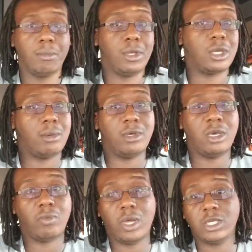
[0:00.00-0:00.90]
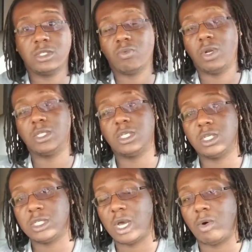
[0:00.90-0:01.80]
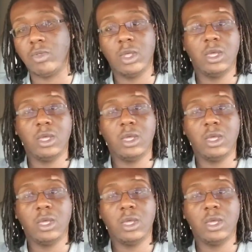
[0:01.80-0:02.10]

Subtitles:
Pick up Midwest, run it to the South.